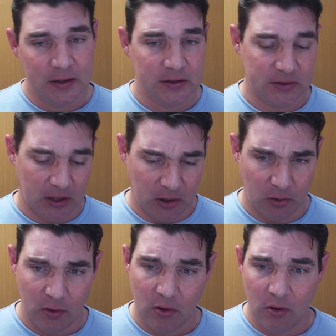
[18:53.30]

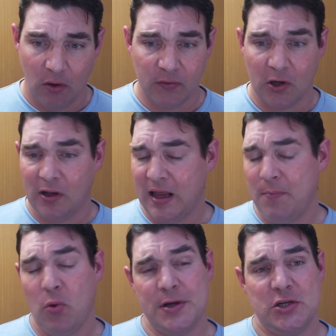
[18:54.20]
So overall,
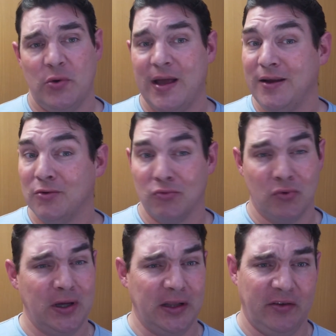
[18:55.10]
8.28,
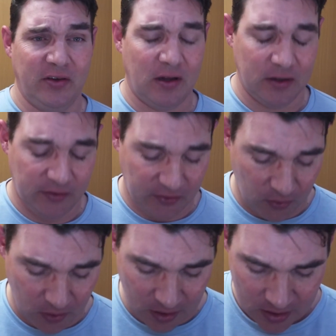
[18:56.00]
really solid
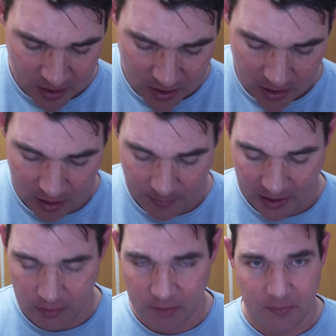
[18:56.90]
score.
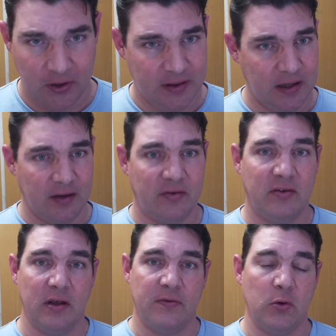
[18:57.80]
I would put this,
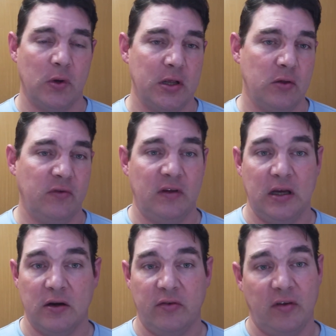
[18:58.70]
if you want to use the
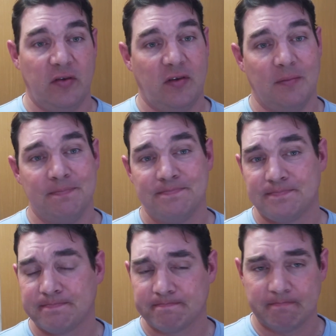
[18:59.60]
tier system,
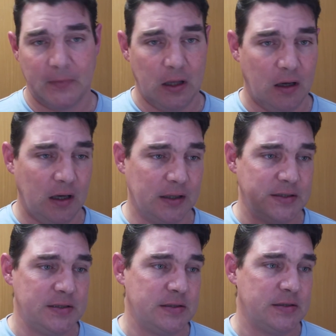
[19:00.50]

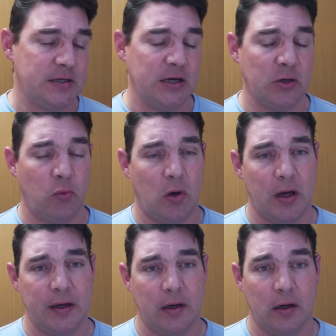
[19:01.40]
tier 1